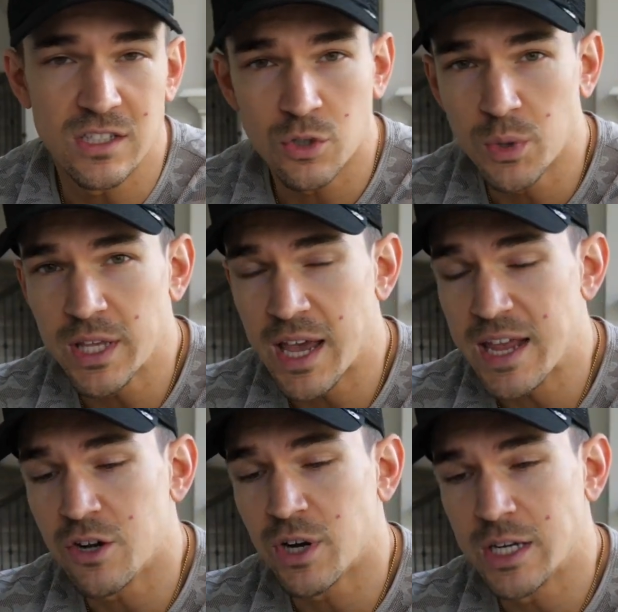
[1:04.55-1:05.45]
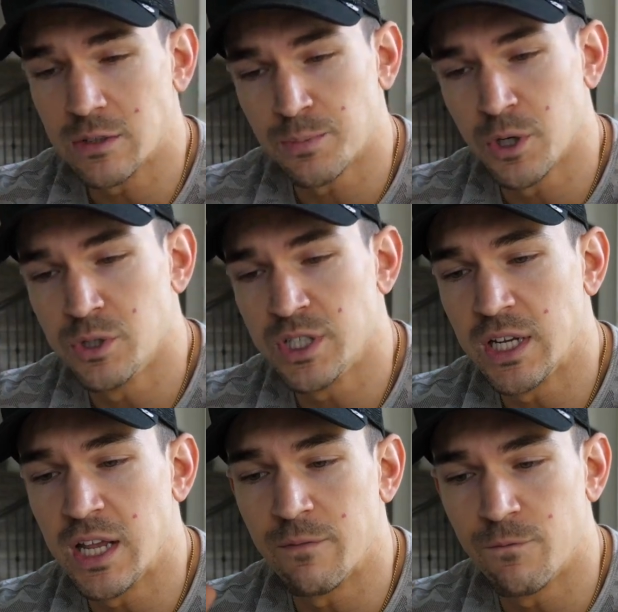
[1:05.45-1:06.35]
28 grams of
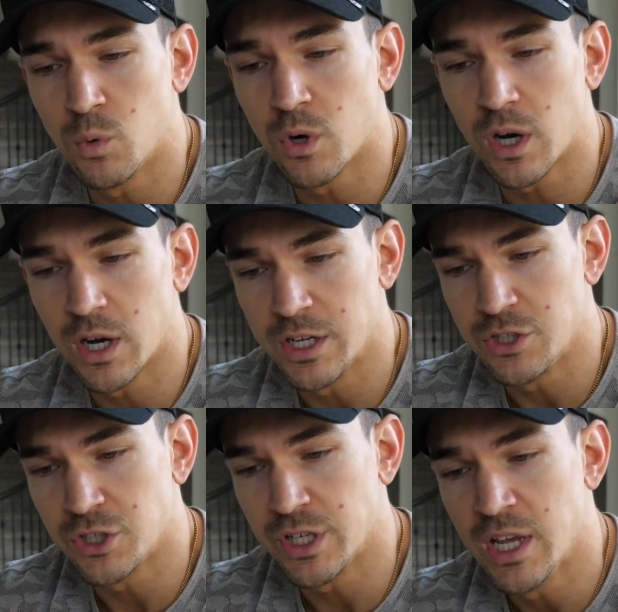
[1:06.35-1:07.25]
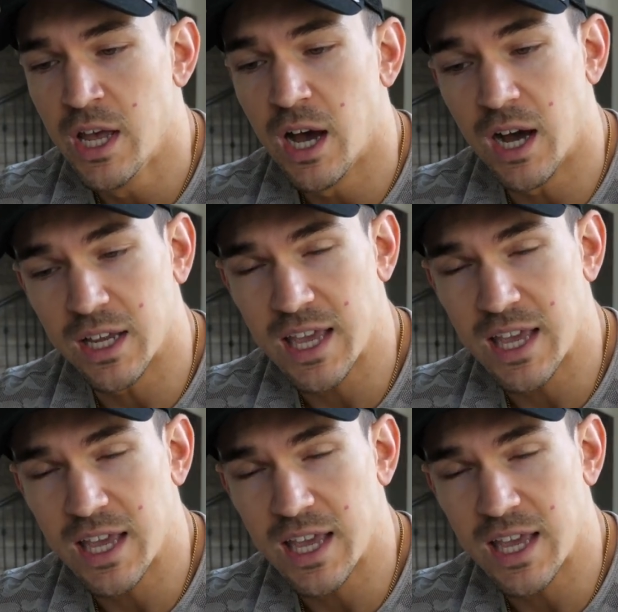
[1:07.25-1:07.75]
protein and 400 uh,